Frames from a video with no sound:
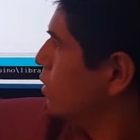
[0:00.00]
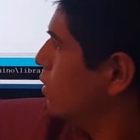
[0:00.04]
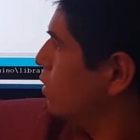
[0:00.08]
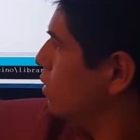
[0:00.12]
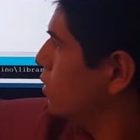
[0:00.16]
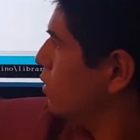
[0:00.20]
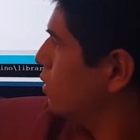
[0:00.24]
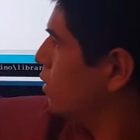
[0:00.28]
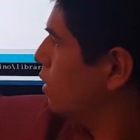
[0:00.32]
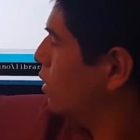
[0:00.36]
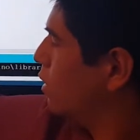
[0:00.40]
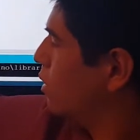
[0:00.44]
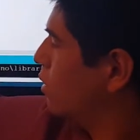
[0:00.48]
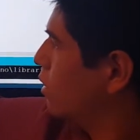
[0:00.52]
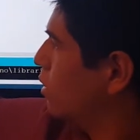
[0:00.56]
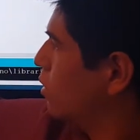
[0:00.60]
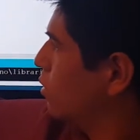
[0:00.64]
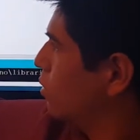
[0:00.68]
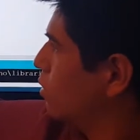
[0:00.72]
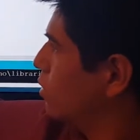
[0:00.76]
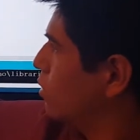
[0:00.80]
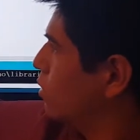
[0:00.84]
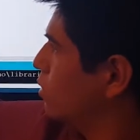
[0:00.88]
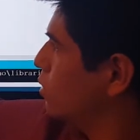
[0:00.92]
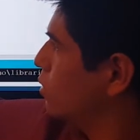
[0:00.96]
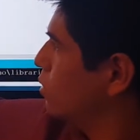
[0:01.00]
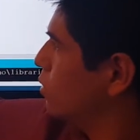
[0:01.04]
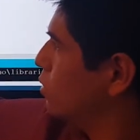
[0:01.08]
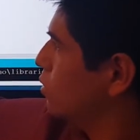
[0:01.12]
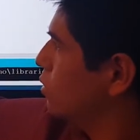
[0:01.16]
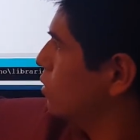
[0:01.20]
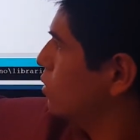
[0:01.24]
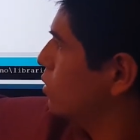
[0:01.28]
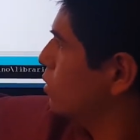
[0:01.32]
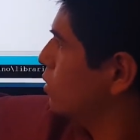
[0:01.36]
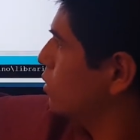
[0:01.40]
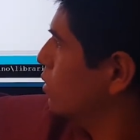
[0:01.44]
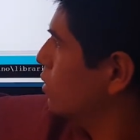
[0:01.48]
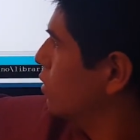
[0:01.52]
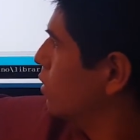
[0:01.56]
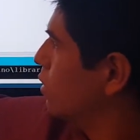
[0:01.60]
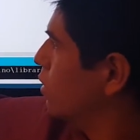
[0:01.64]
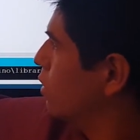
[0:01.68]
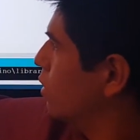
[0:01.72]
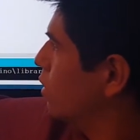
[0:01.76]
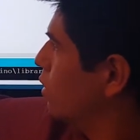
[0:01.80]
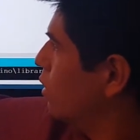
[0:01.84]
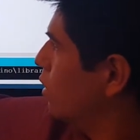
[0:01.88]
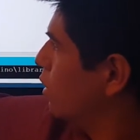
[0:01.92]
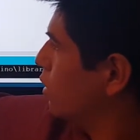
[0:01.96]
that are going to
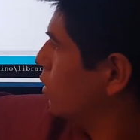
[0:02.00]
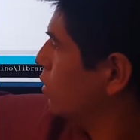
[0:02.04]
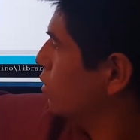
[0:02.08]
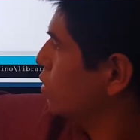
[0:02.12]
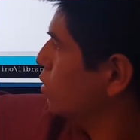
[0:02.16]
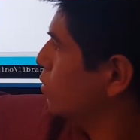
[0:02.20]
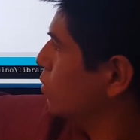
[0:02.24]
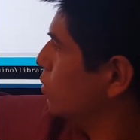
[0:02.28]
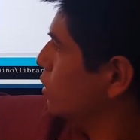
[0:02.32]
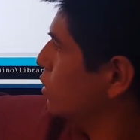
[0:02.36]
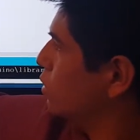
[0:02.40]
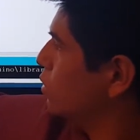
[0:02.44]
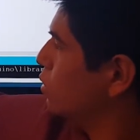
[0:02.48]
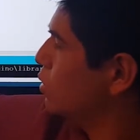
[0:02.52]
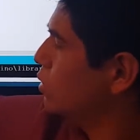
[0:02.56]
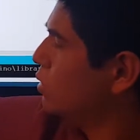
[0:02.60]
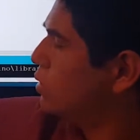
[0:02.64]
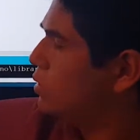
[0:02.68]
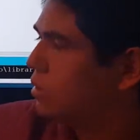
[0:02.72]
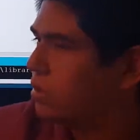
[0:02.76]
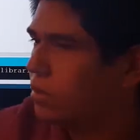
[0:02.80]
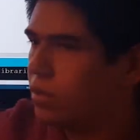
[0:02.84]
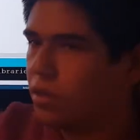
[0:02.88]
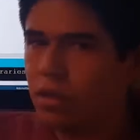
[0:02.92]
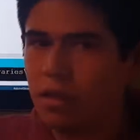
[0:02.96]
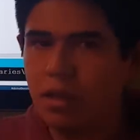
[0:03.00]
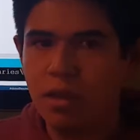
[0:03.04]
be used